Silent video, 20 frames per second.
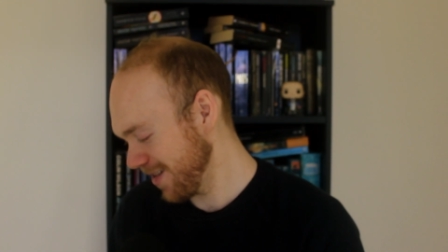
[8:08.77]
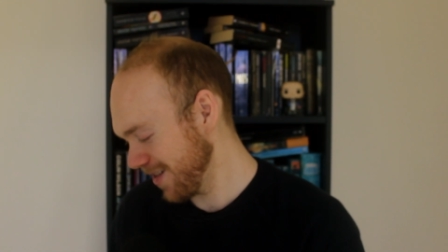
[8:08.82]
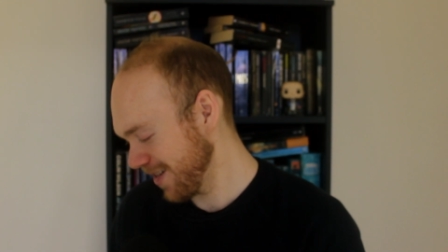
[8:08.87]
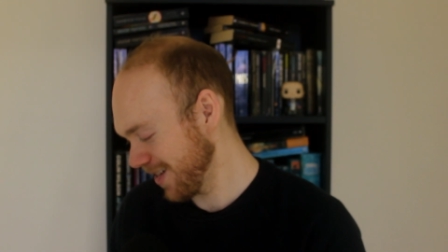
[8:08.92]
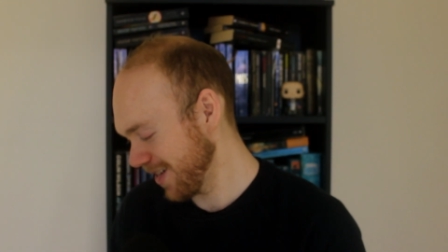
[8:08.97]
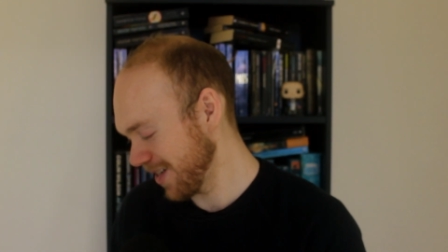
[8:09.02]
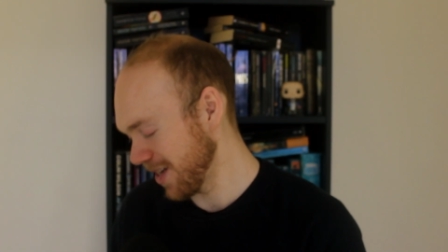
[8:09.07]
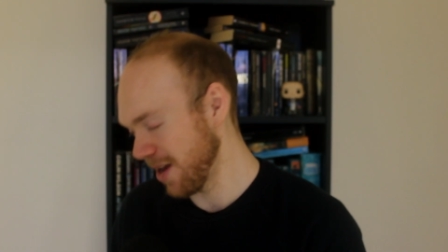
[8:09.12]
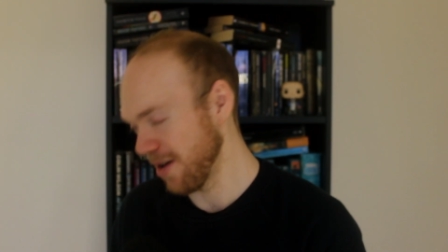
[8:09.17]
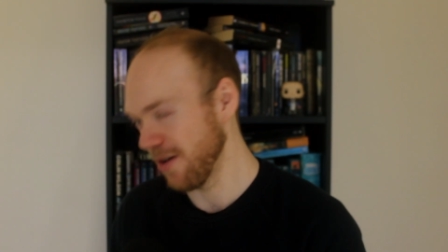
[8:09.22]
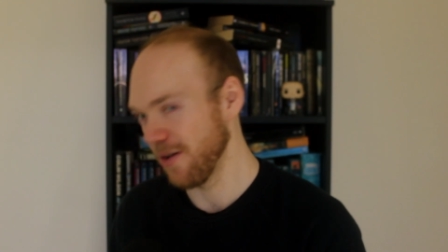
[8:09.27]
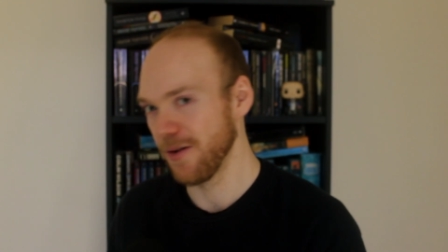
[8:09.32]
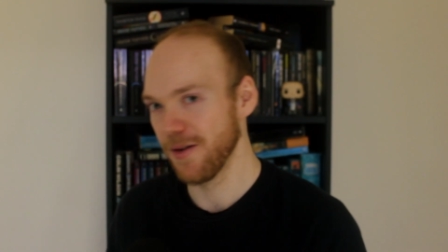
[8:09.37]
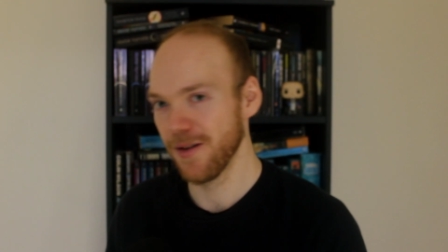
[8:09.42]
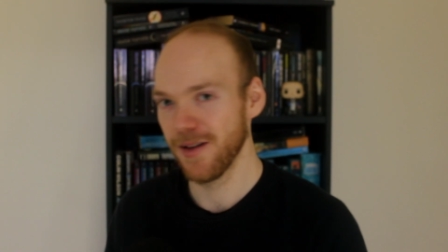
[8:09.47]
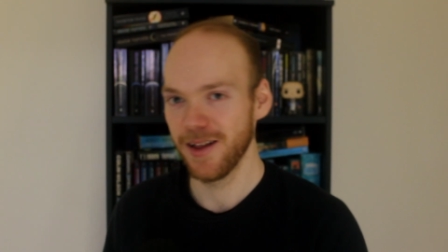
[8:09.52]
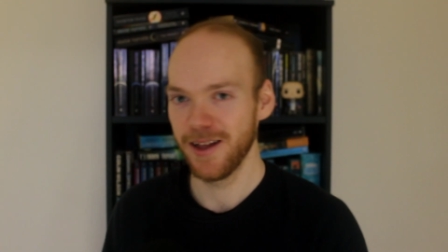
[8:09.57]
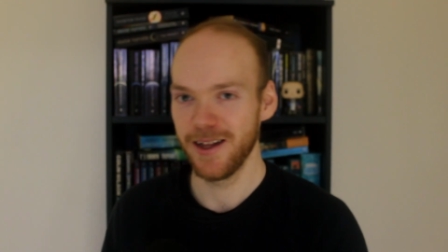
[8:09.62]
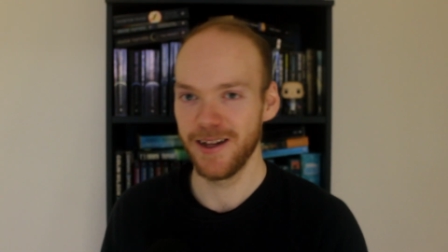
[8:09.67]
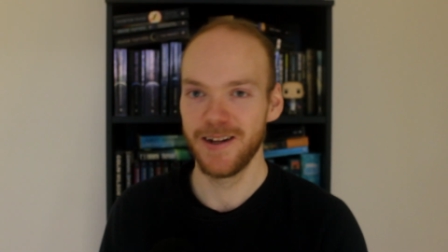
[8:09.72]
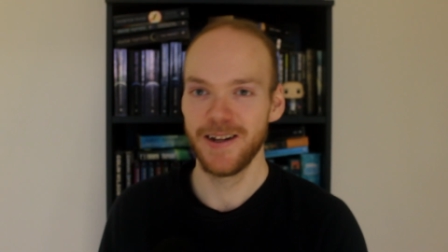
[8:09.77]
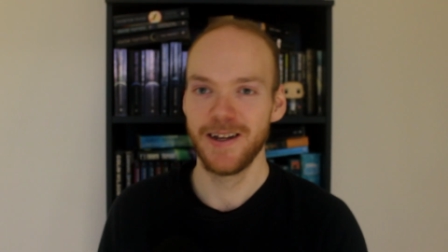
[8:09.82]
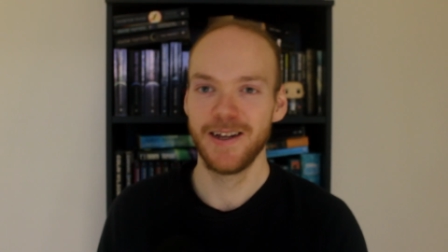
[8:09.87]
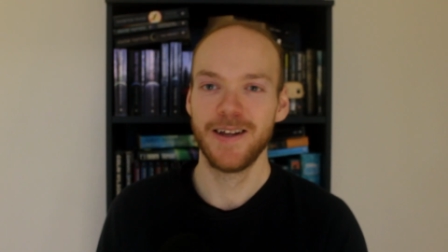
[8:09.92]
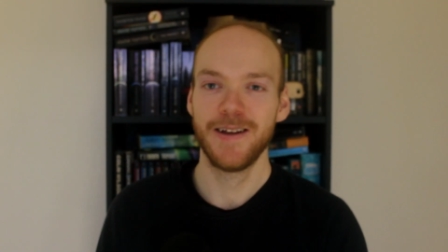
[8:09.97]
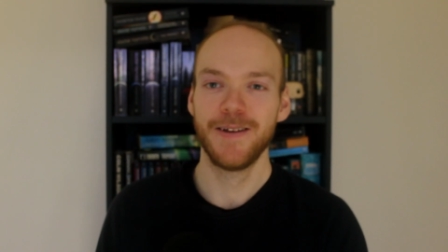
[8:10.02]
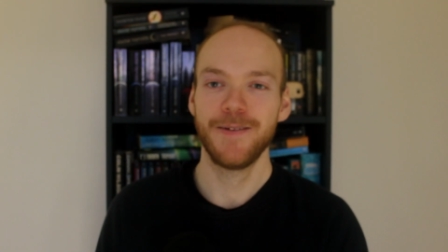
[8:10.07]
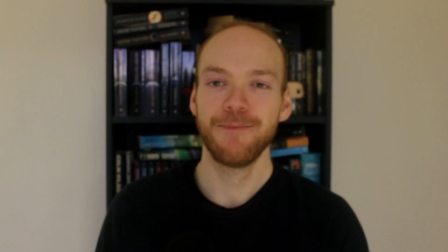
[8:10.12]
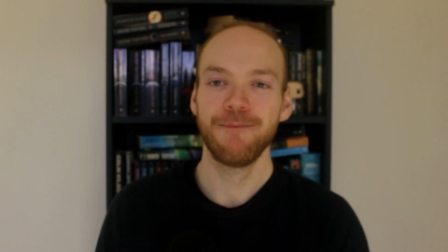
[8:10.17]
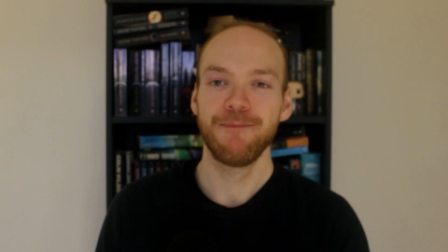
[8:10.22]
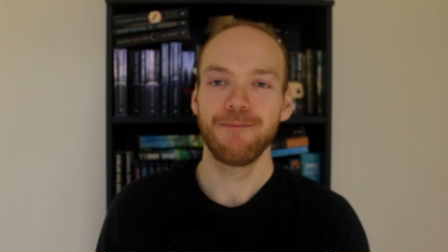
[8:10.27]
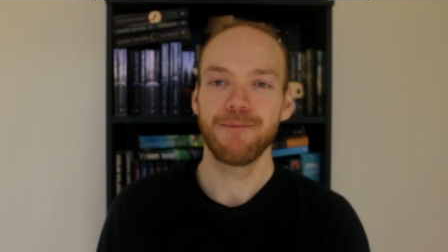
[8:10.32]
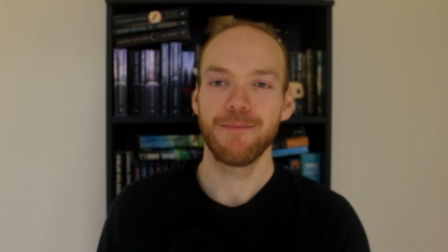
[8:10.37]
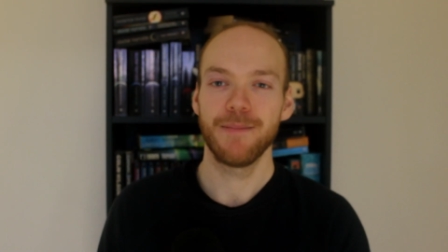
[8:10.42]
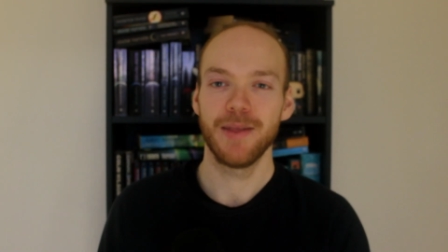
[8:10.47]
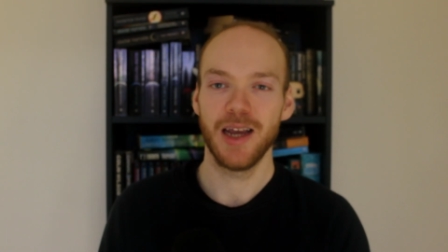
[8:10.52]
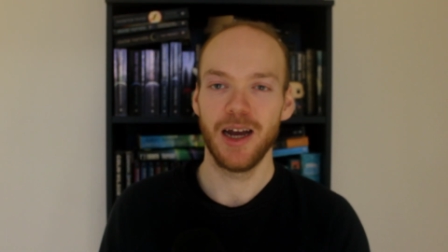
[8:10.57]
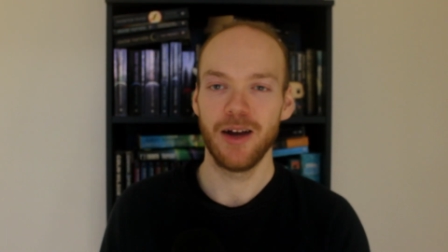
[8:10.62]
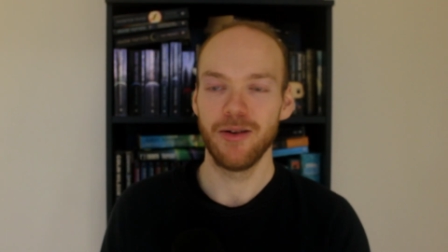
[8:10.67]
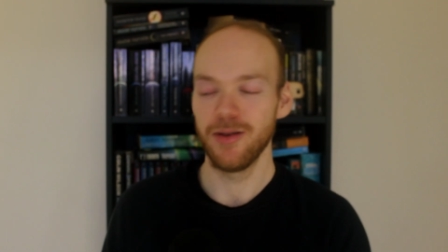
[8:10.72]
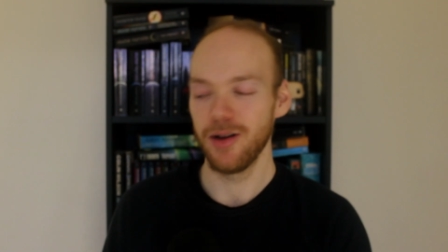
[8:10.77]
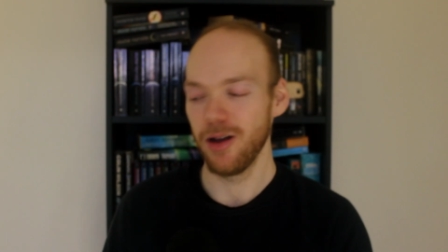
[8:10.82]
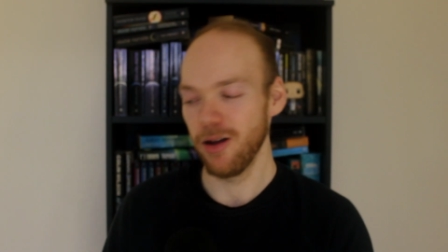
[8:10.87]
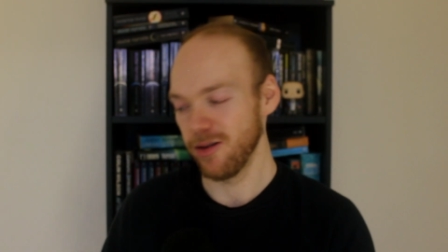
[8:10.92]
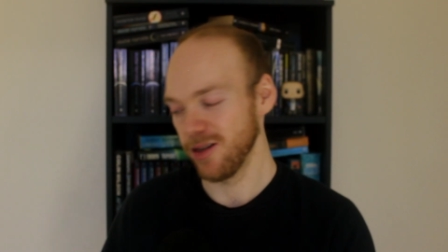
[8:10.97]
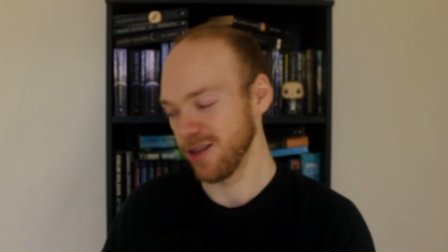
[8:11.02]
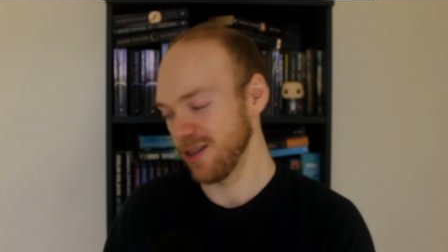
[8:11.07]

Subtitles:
So I will go